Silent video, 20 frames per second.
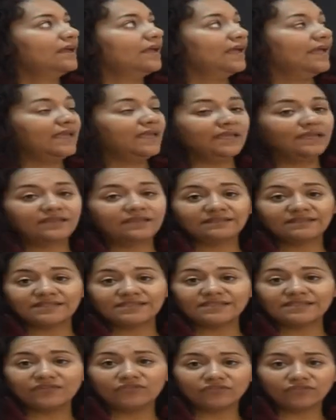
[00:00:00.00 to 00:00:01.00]

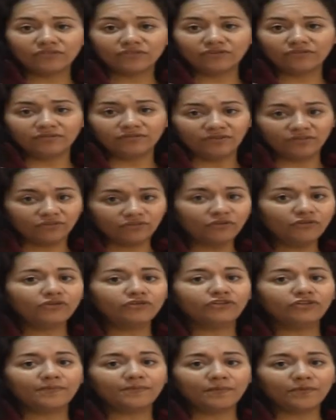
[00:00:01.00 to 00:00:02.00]
The
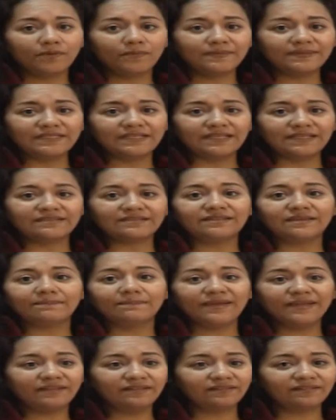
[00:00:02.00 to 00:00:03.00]
third property is the
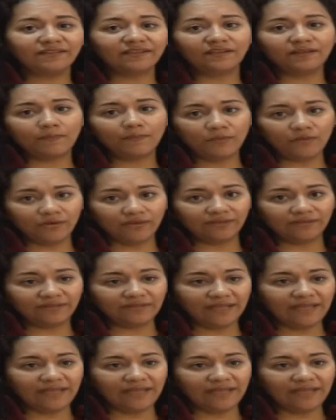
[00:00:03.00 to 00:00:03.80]
melting point,